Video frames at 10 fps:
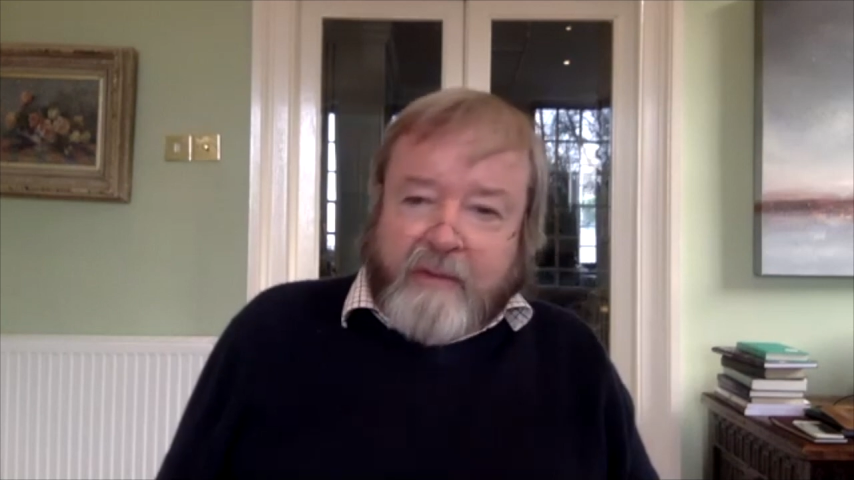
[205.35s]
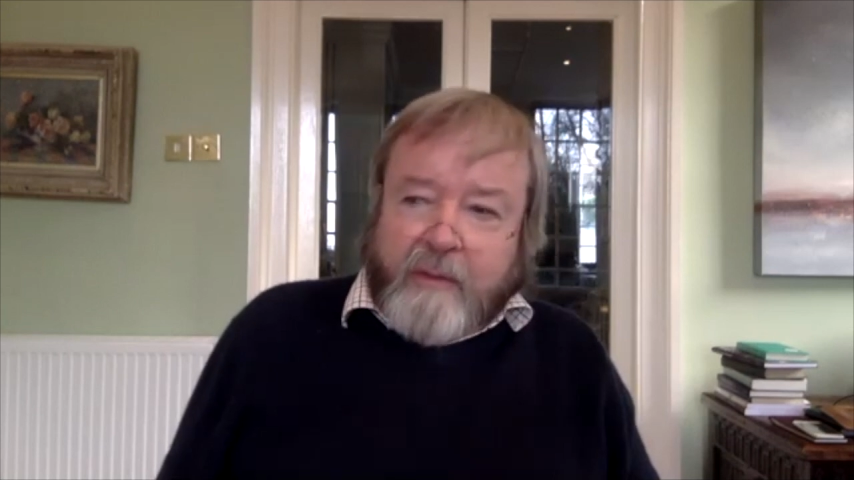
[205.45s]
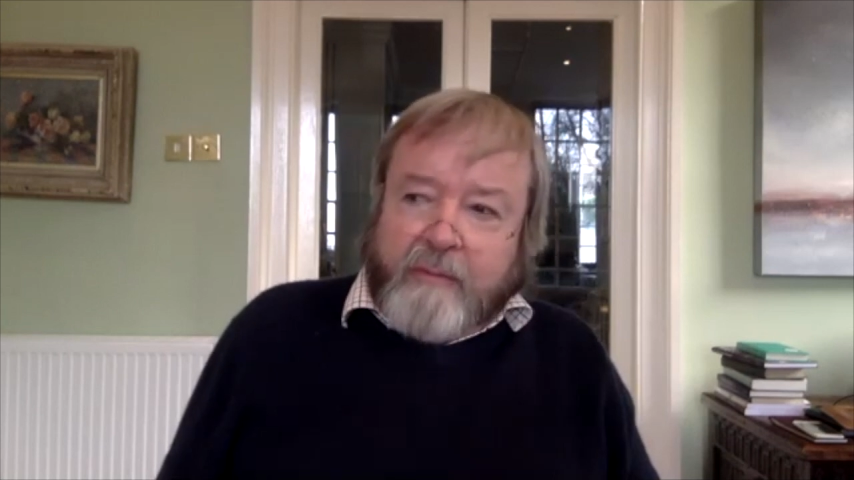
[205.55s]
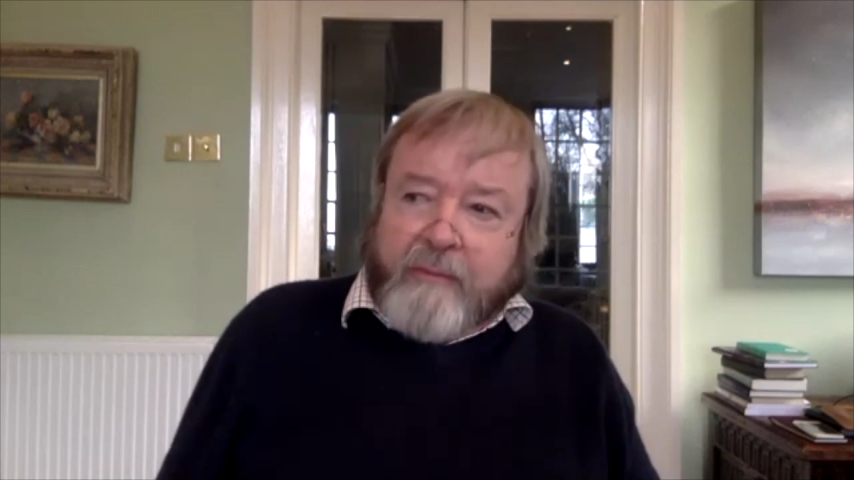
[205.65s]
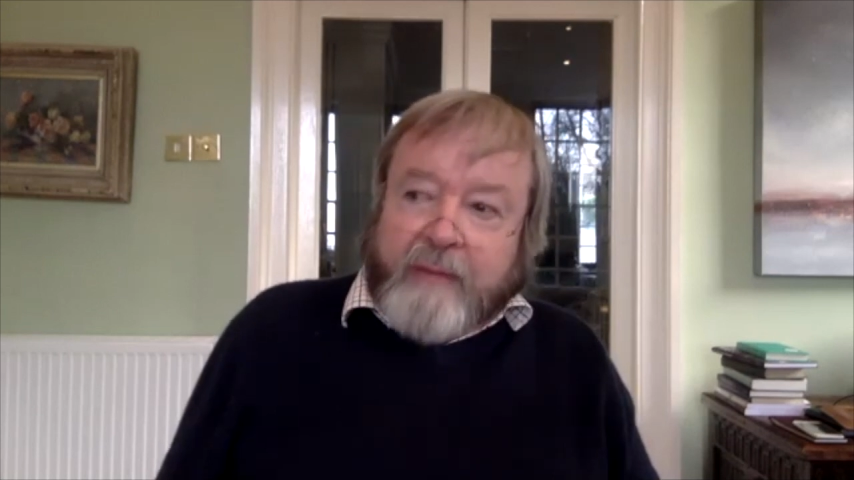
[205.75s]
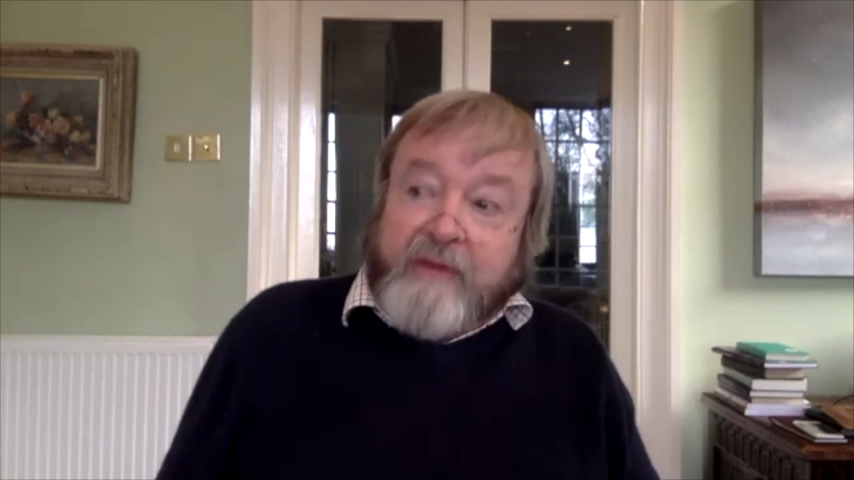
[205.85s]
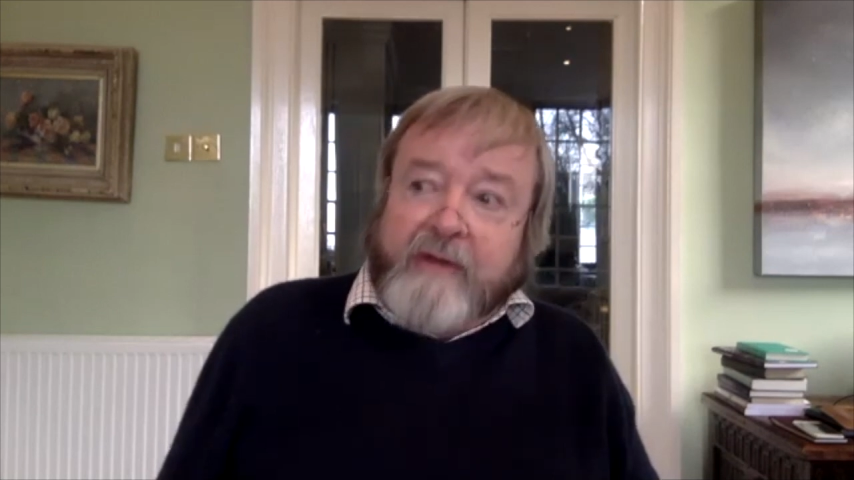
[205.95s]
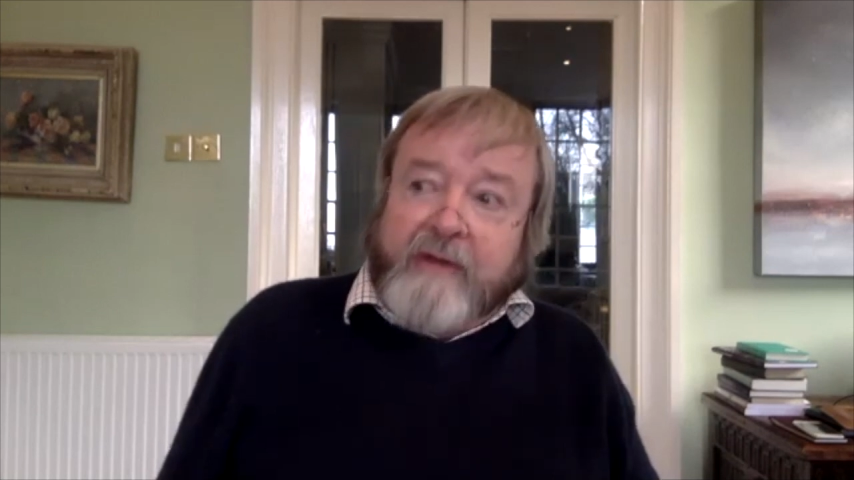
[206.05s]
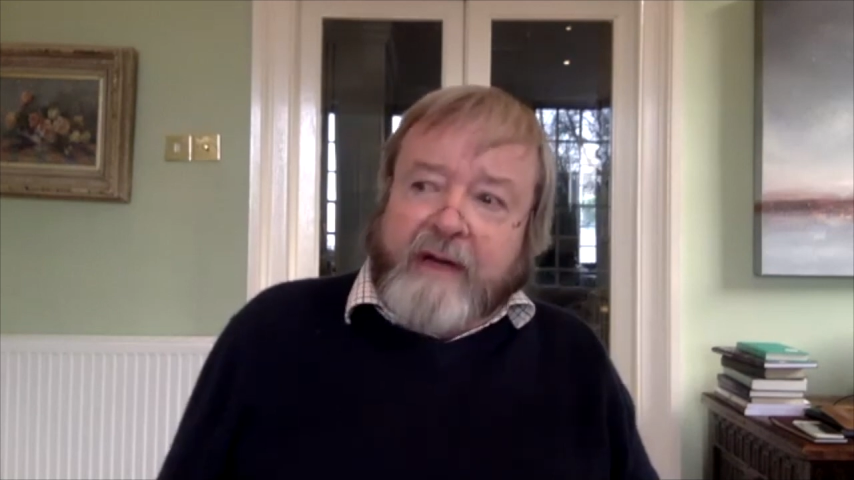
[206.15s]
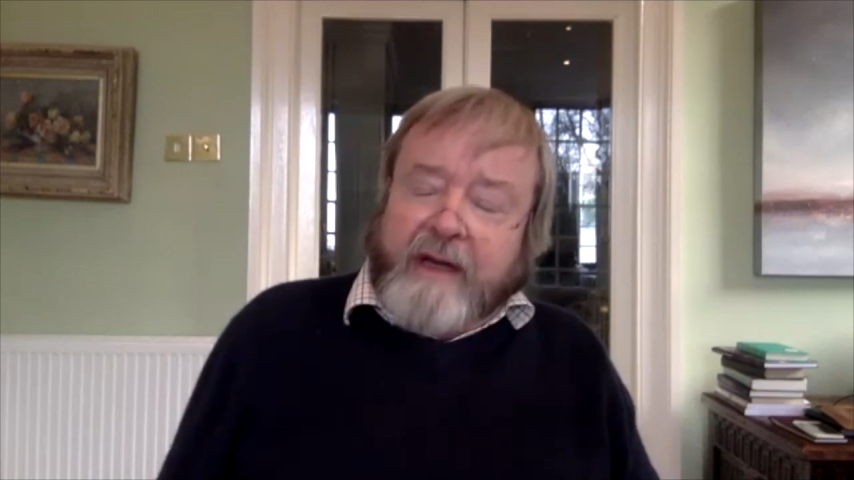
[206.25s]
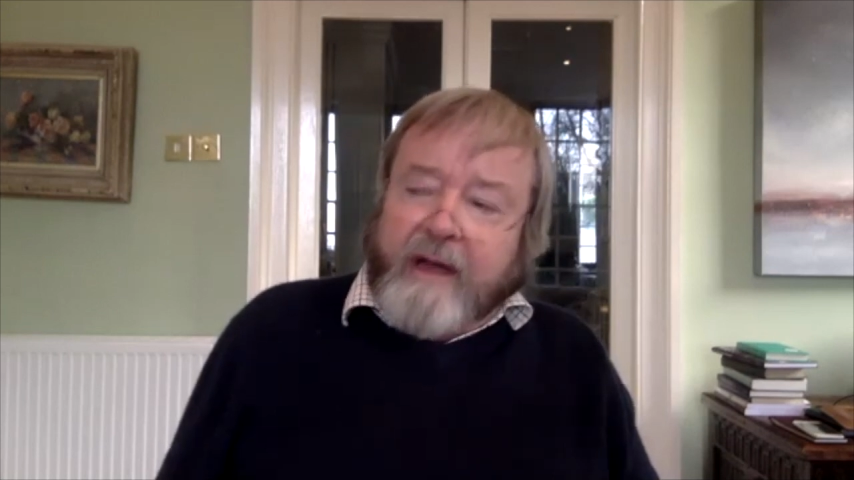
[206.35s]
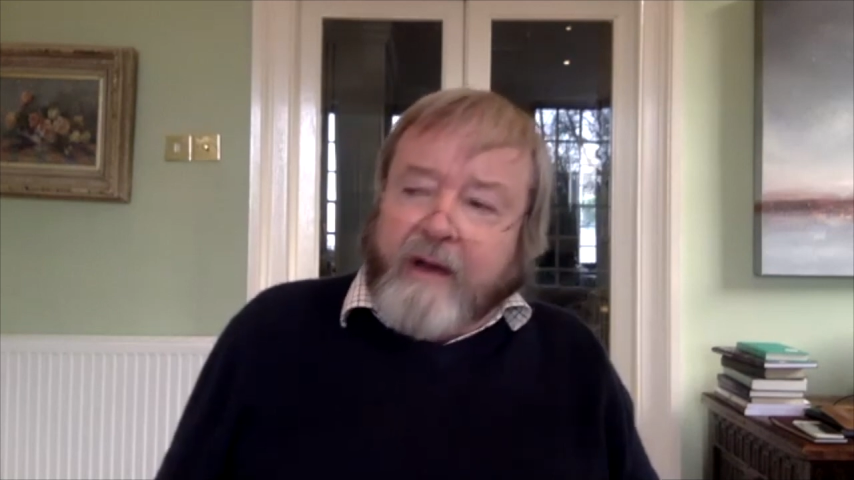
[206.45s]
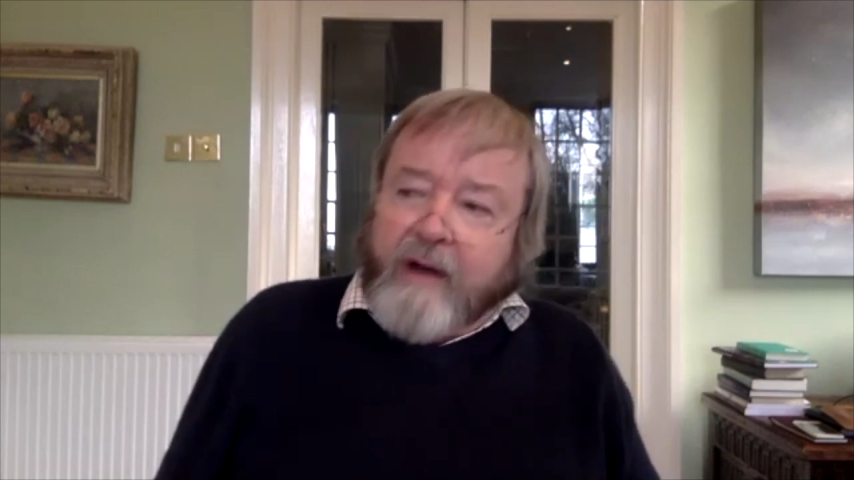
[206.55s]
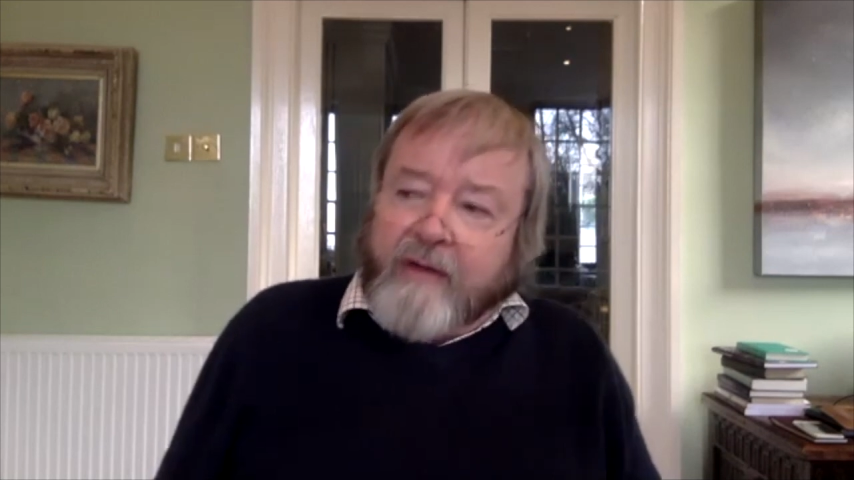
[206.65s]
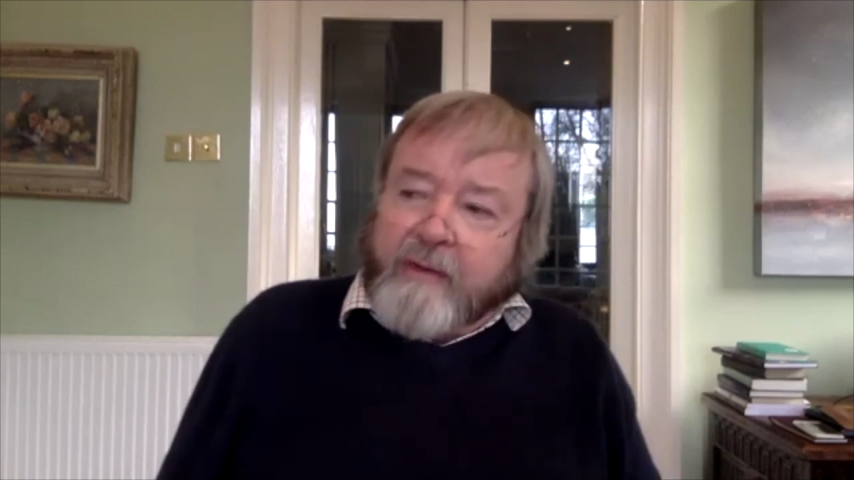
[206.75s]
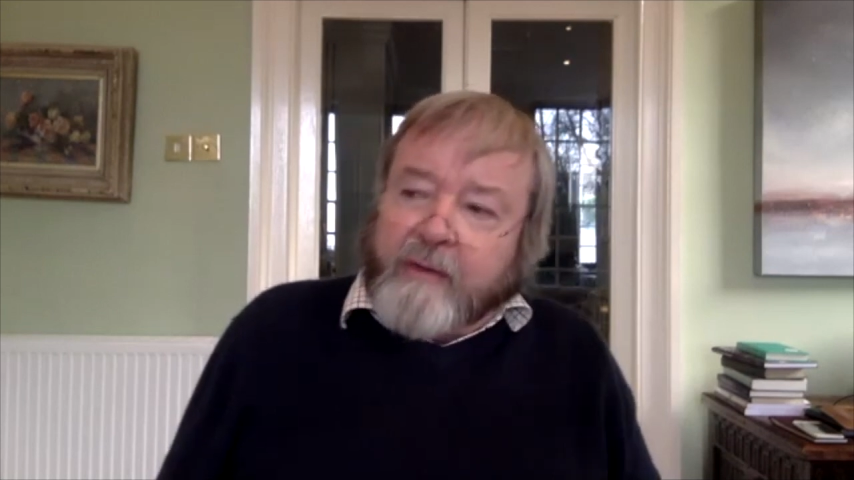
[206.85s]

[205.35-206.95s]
or perhaps even only a year after